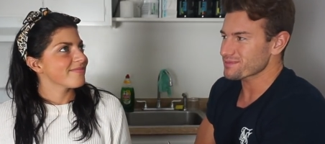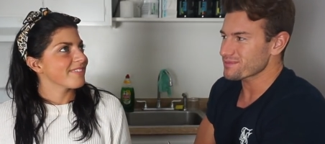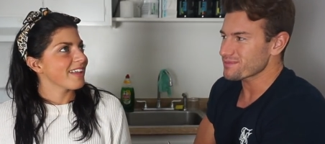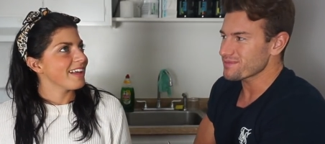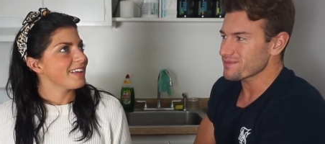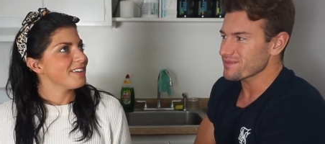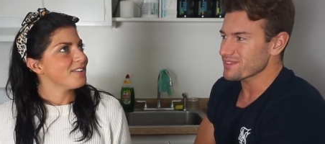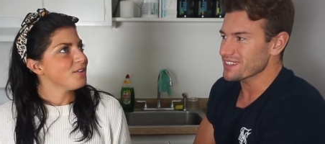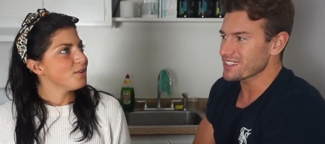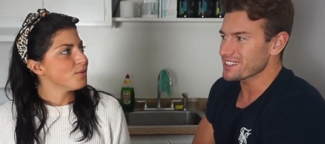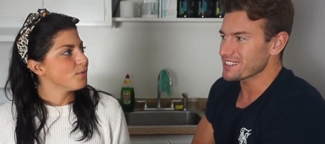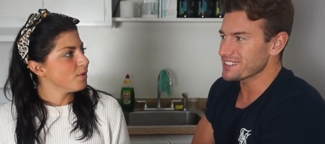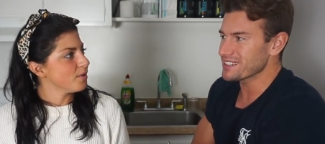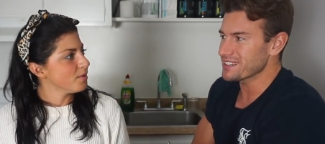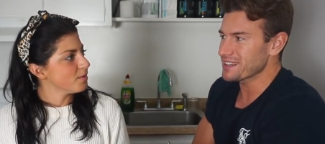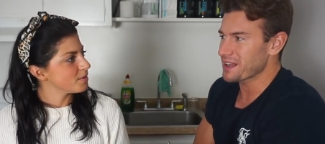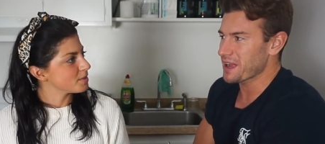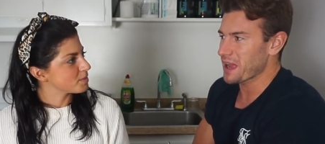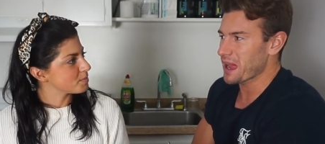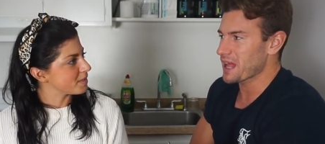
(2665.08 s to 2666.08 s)
Speaker 1: I don't know
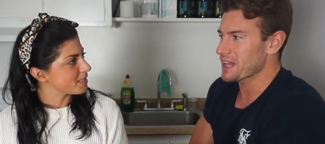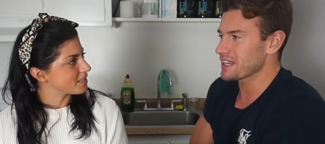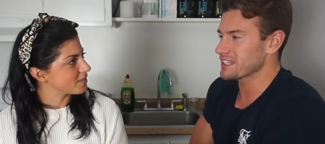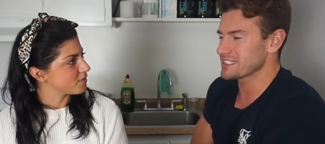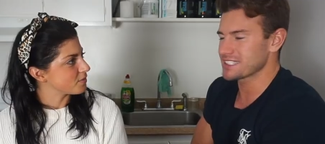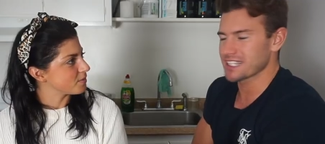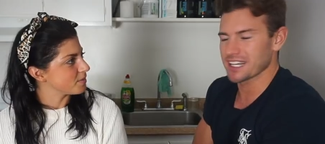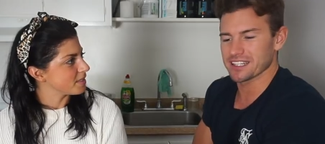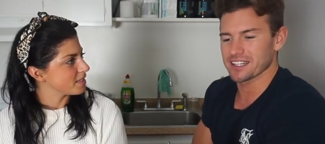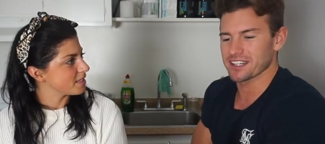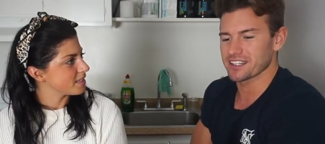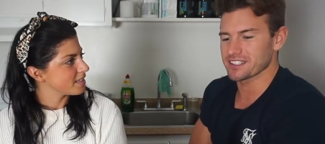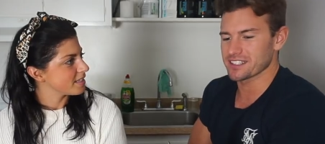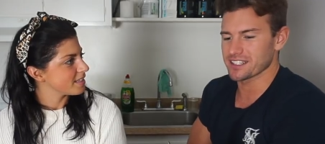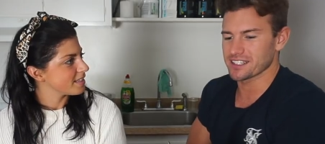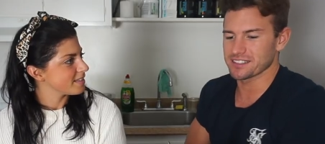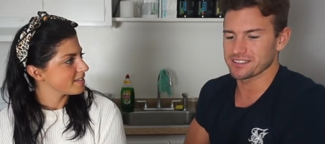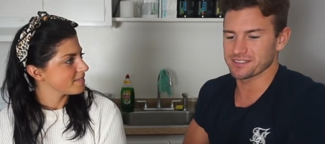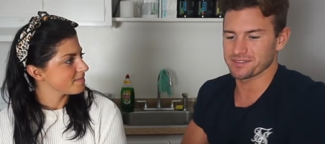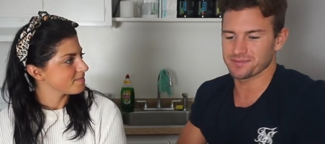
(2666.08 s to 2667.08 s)
what was best
Speaker 2: for ten me. ten out of
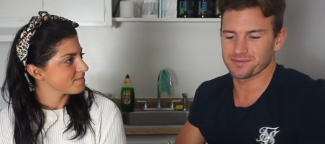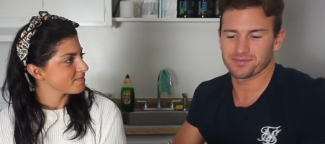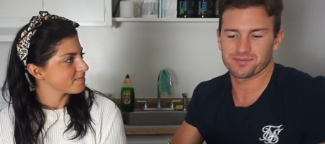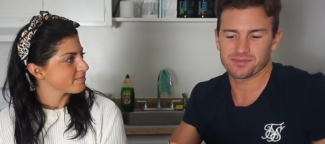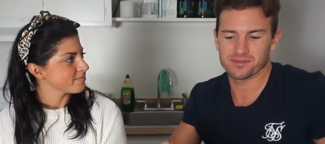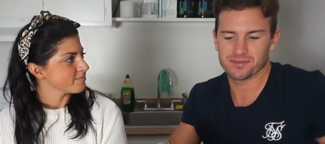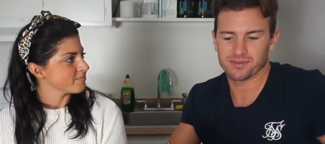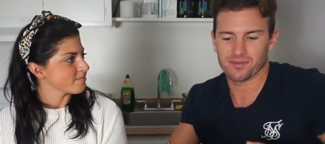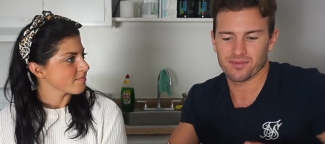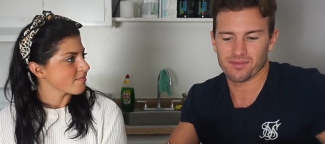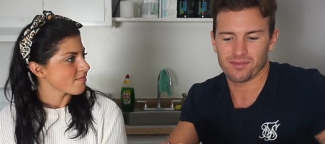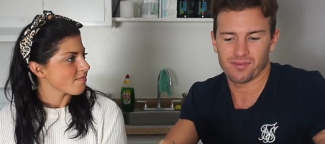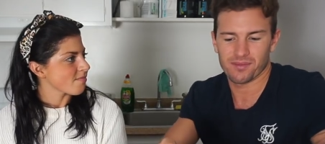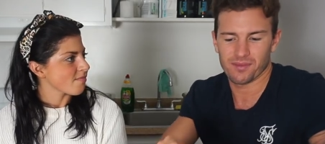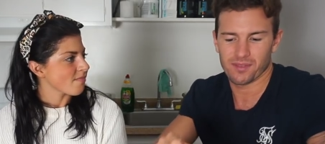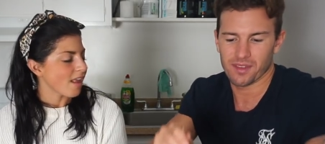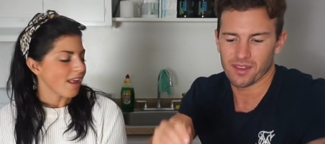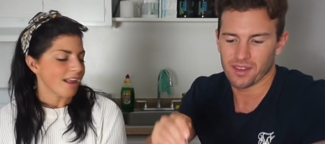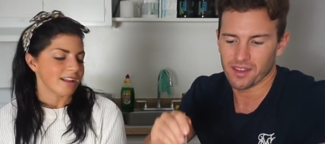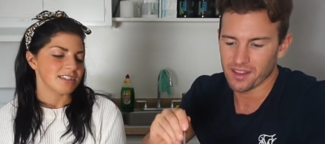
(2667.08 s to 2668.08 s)
ten.
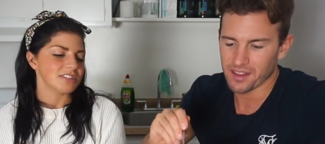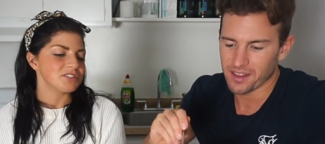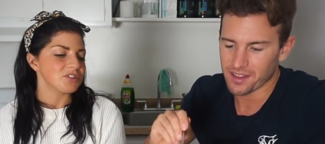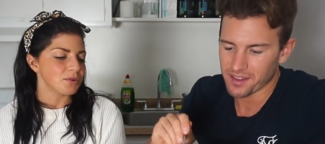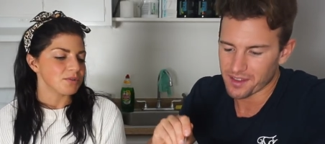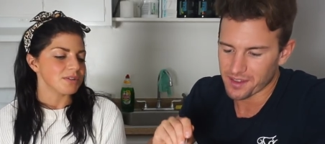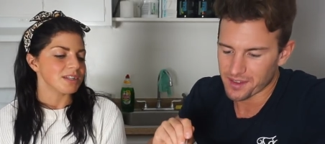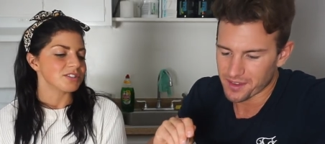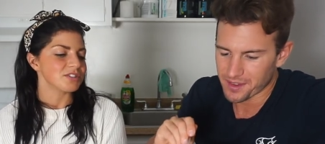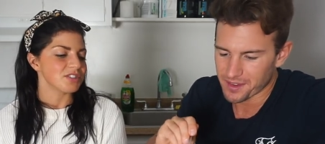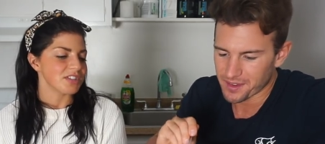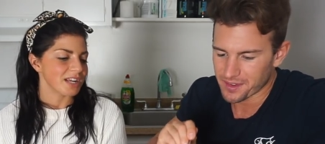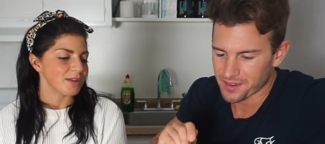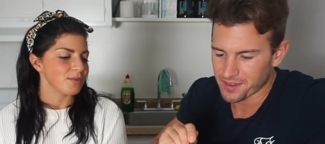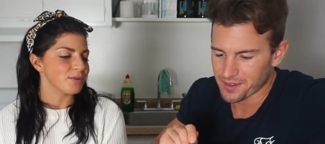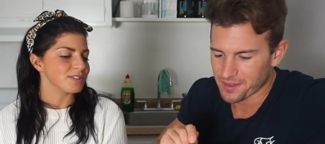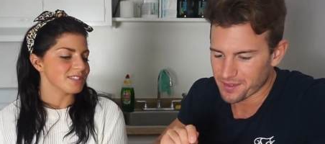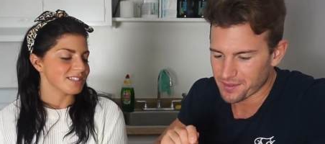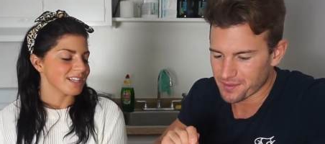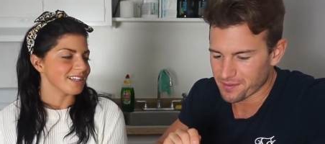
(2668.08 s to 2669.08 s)
Speaker 1: And the donuts today
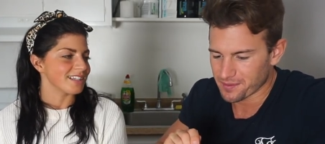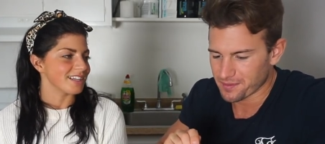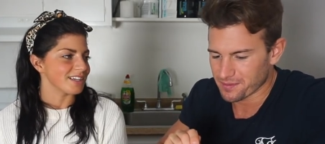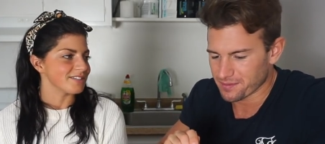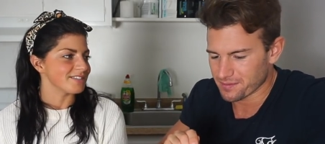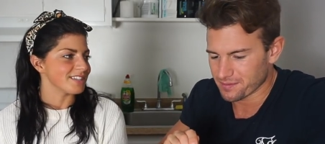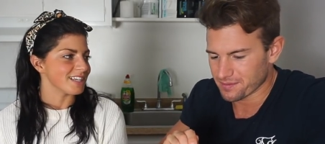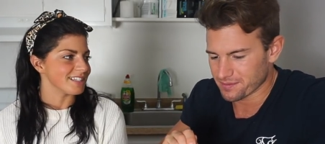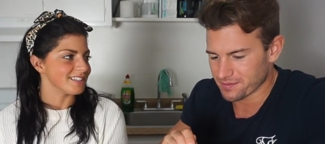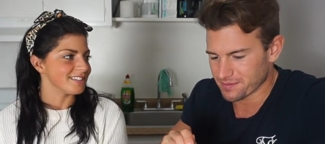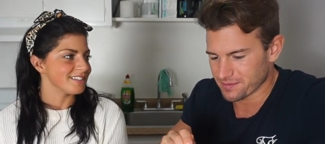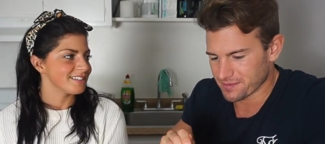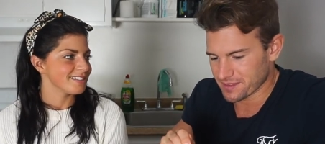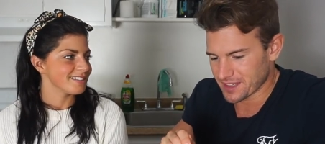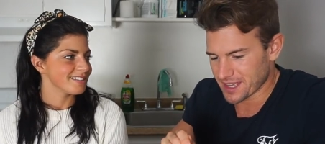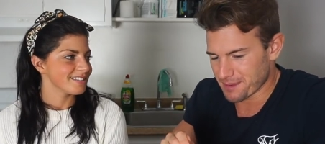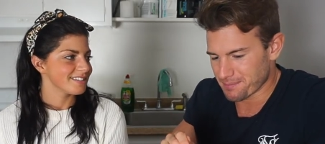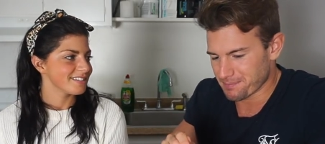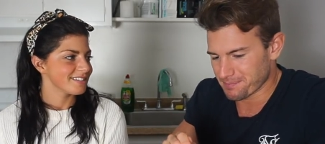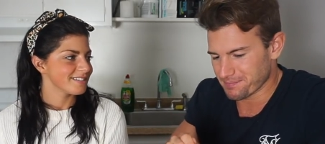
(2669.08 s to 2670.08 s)
was ten out of ten.
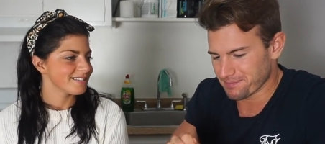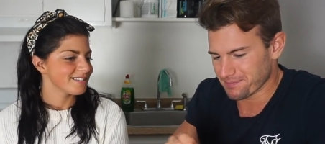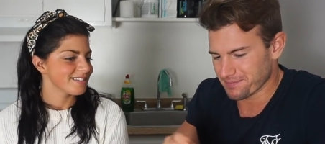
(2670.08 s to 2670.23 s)
Speaker 2: Yep.